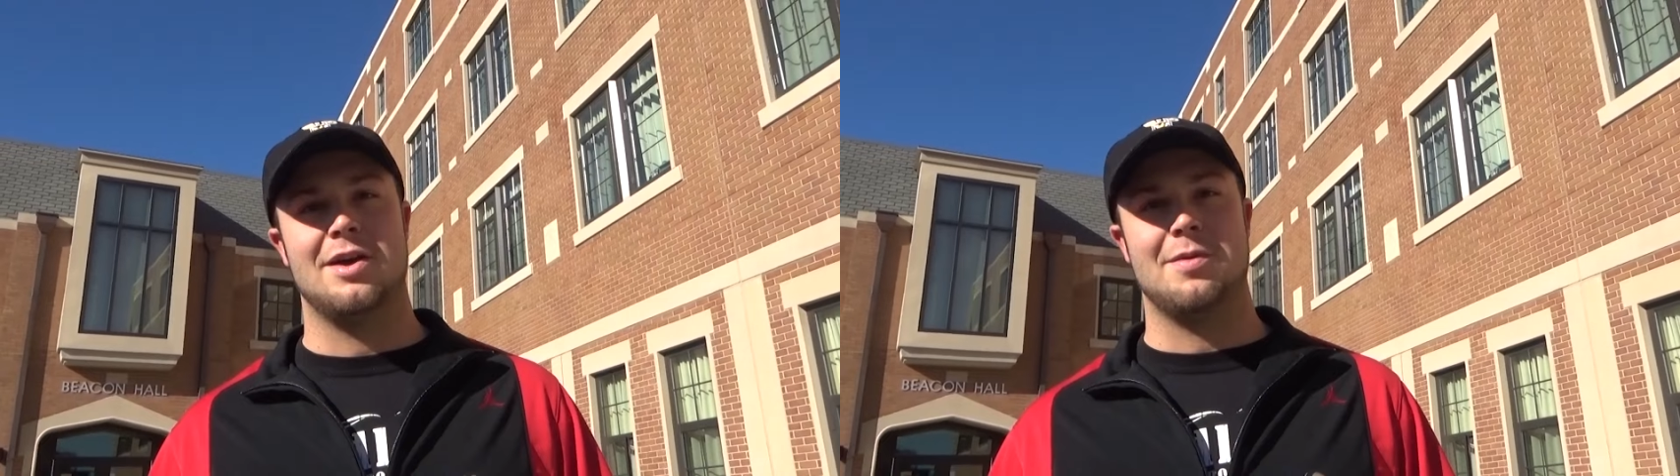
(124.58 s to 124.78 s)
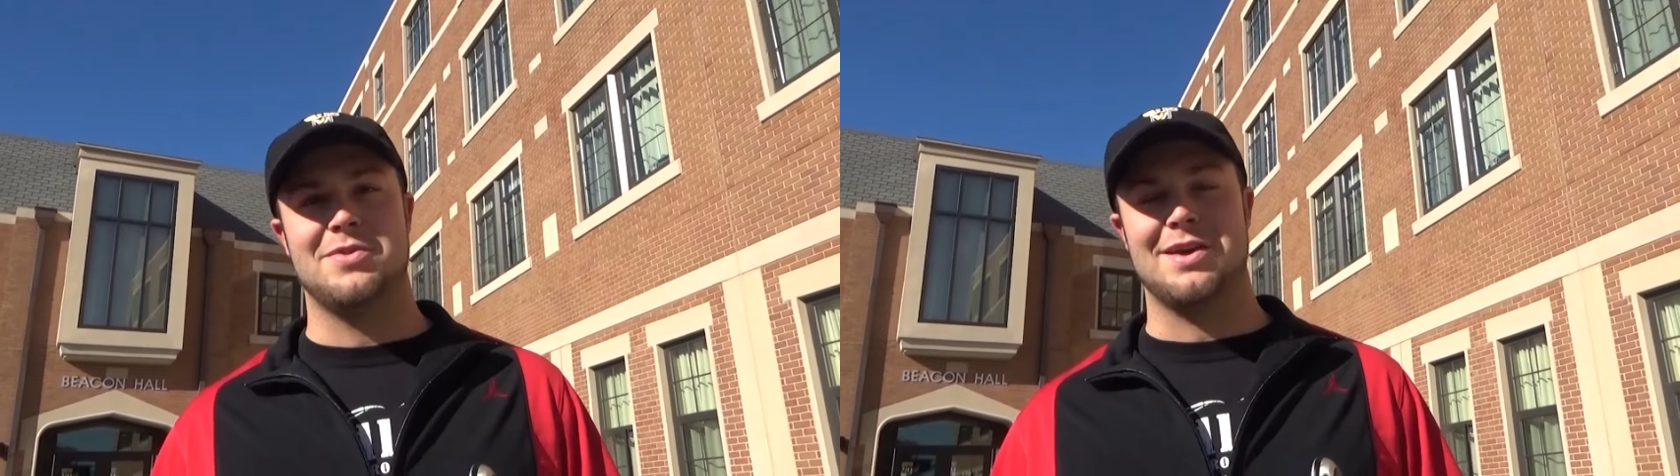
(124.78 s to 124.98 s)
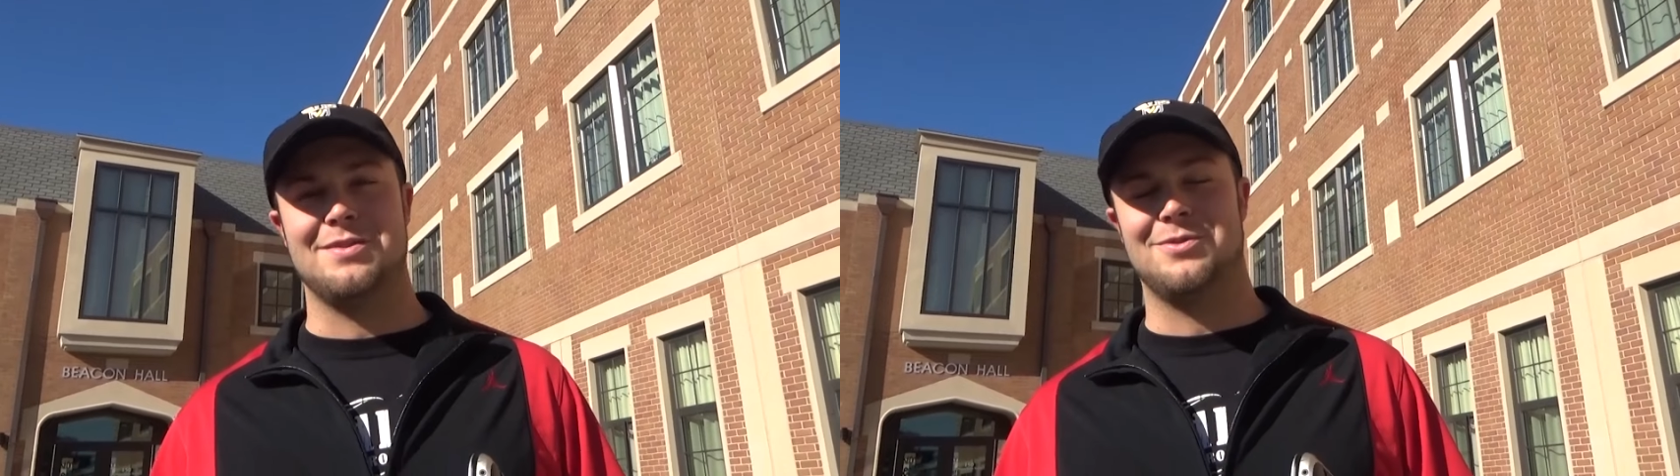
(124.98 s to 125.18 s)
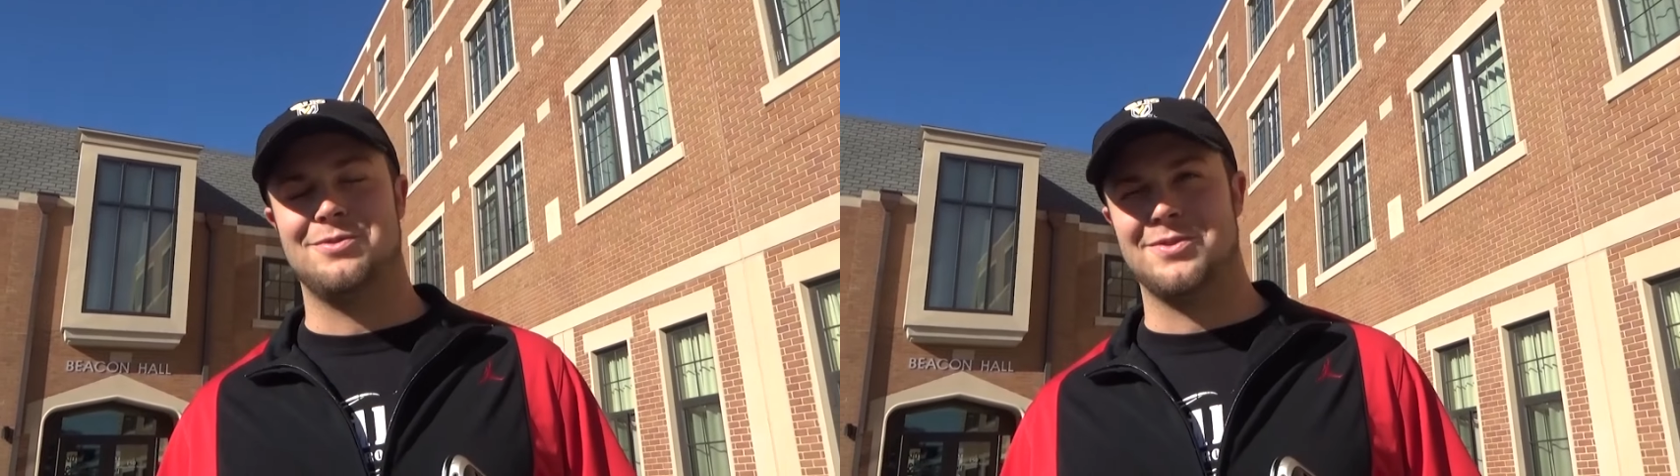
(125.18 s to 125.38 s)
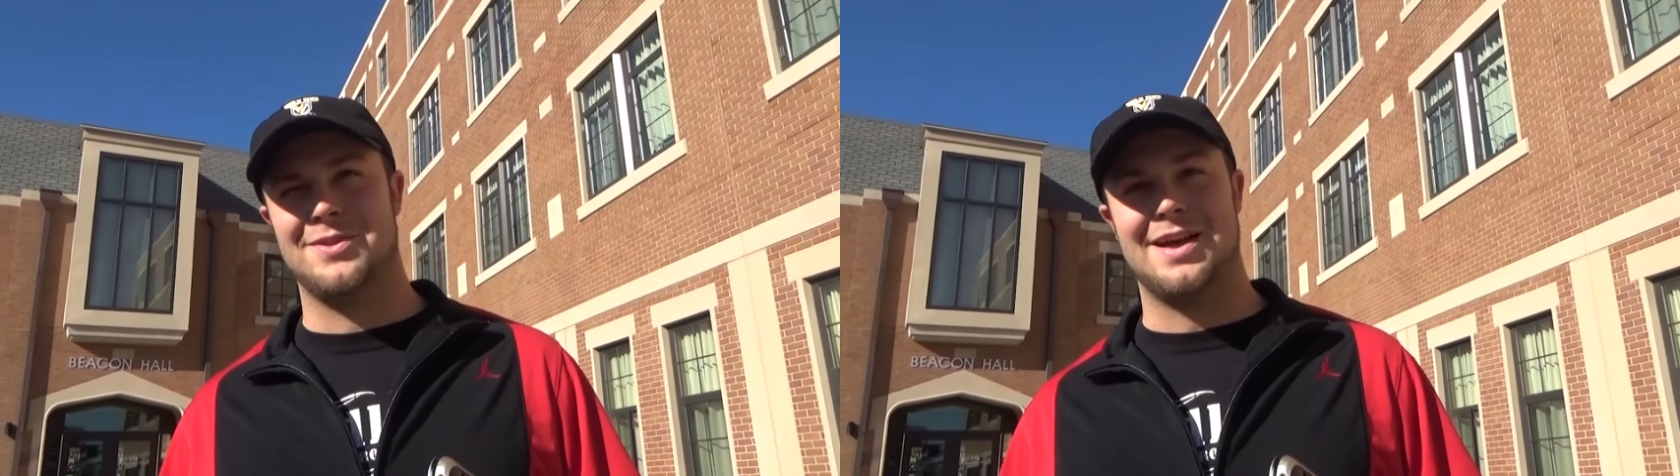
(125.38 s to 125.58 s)
I'm thankful
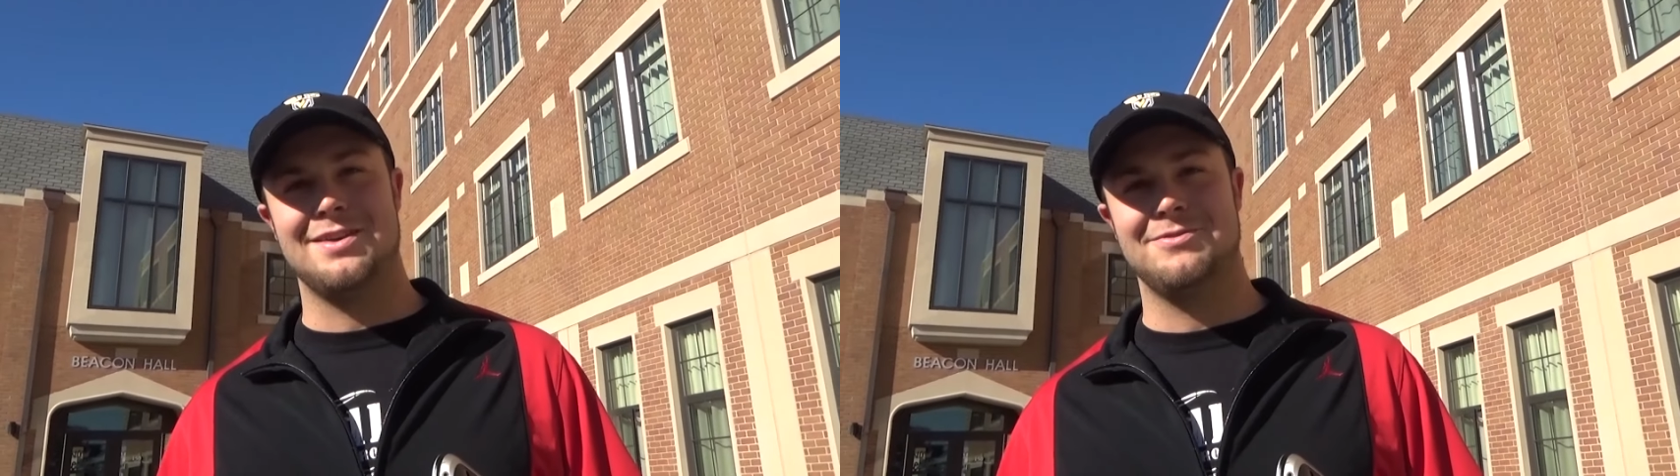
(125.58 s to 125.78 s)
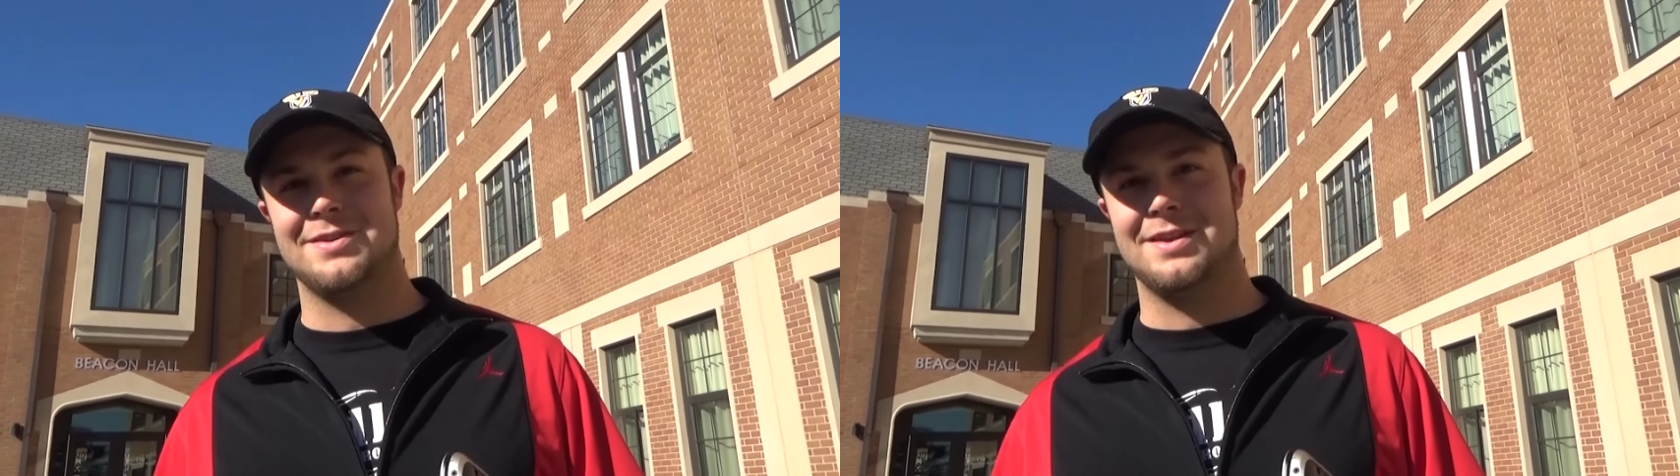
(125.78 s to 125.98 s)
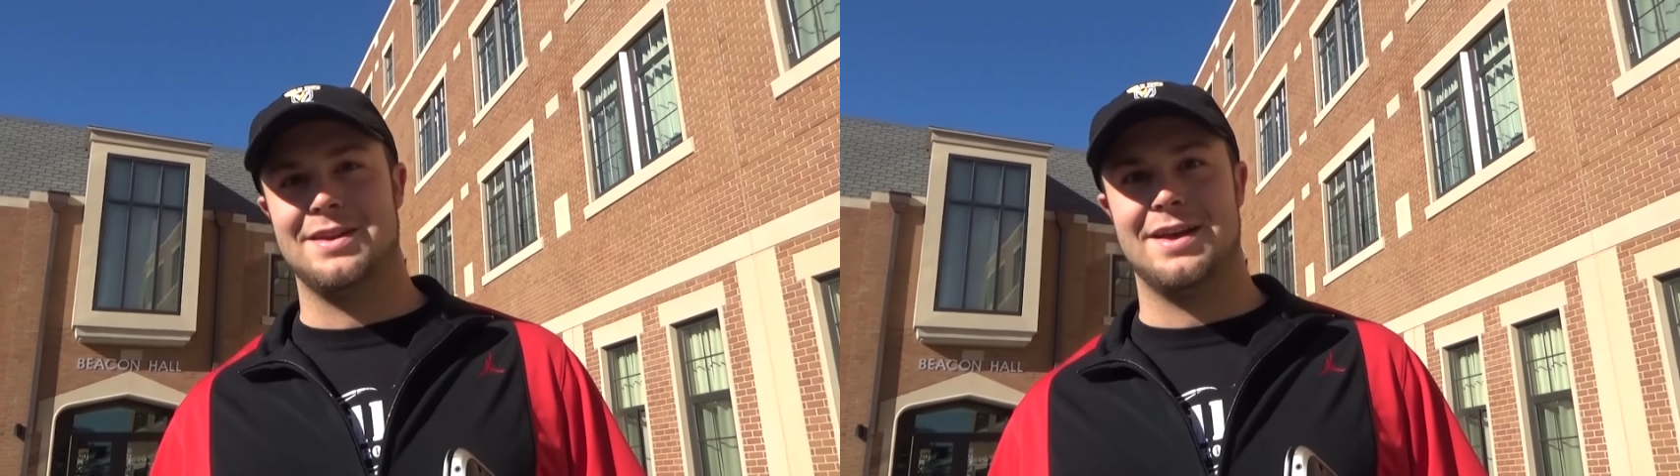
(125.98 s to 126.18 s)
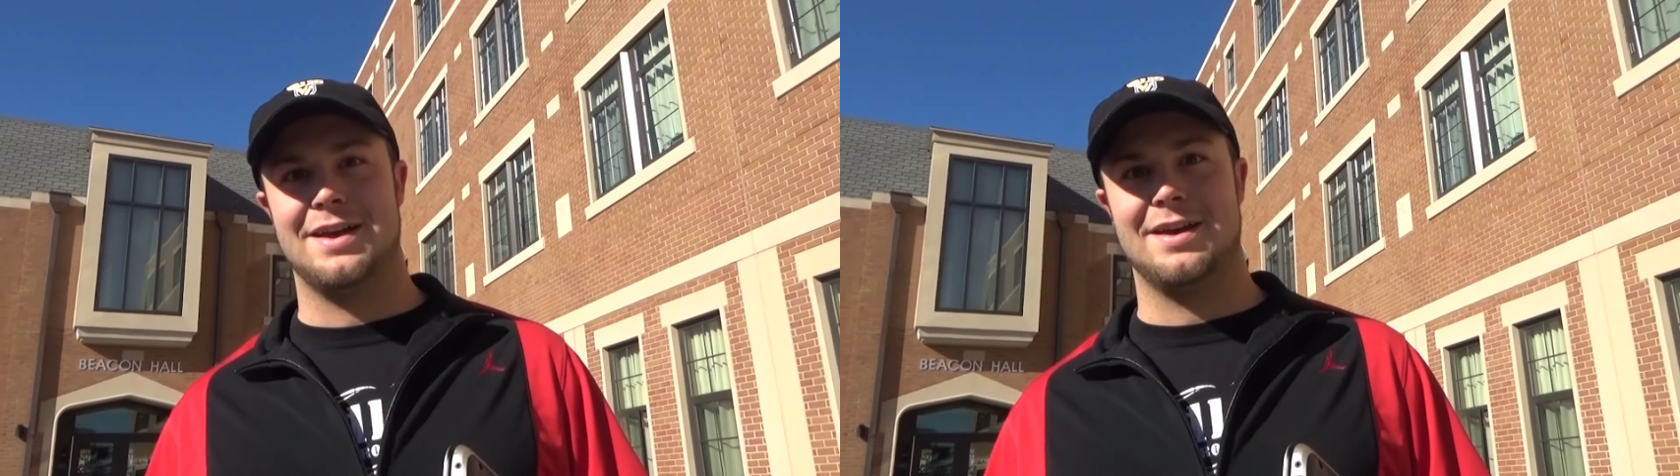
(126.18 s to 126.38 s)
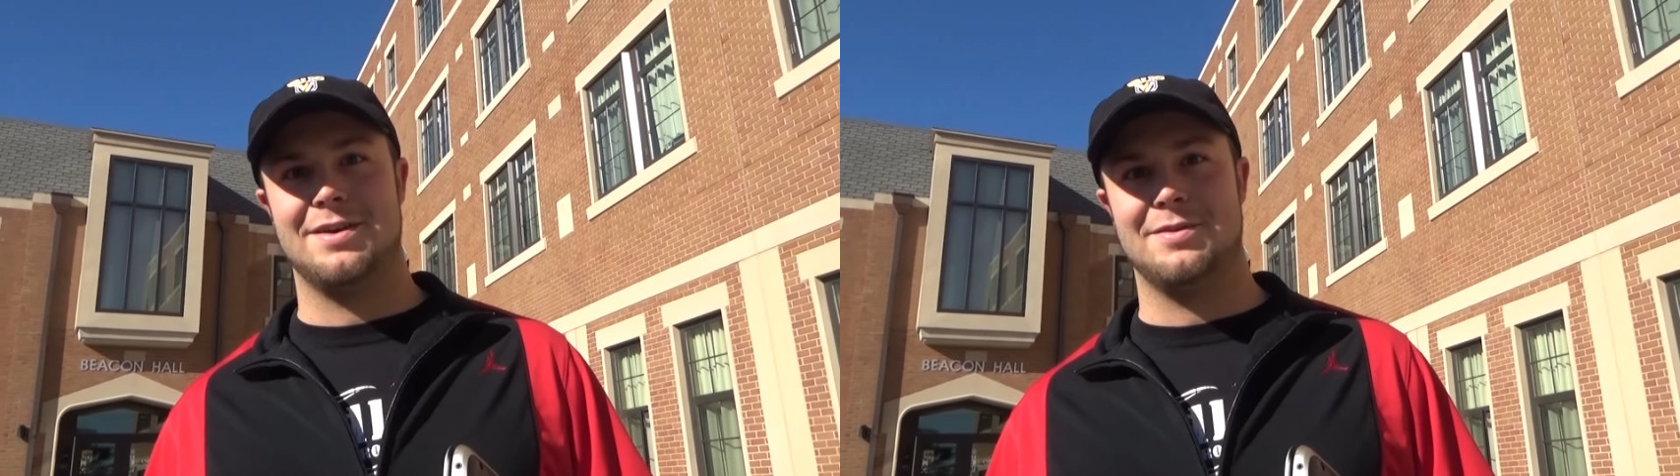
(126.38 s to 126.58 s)
for life and
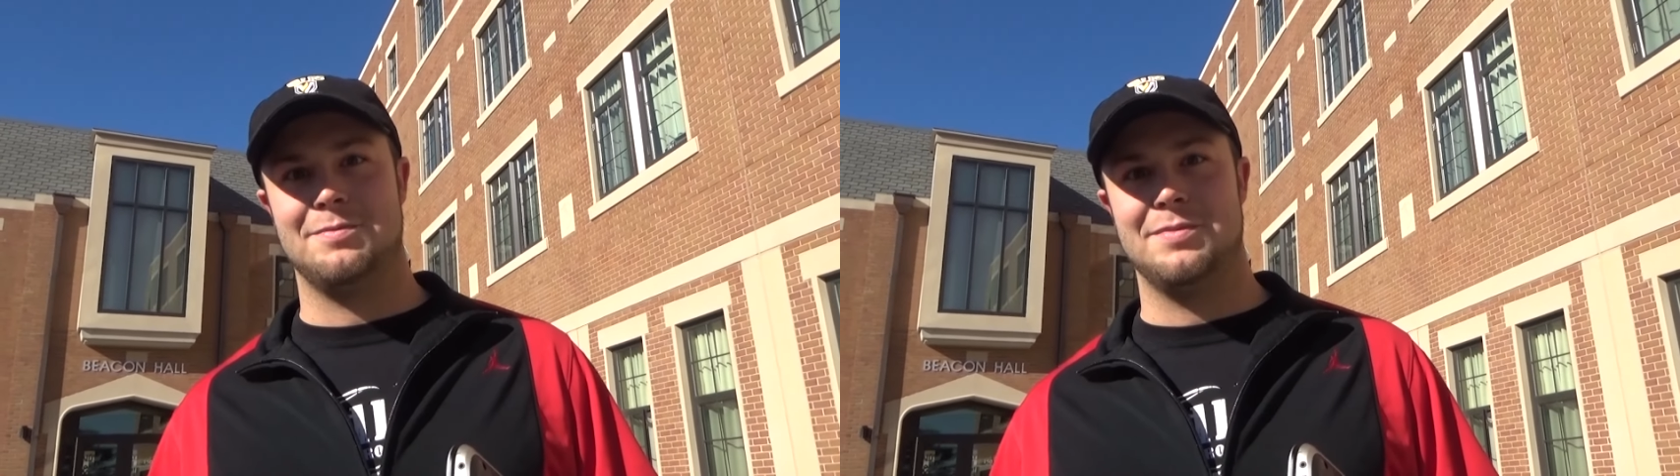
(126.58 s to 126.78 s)
uh,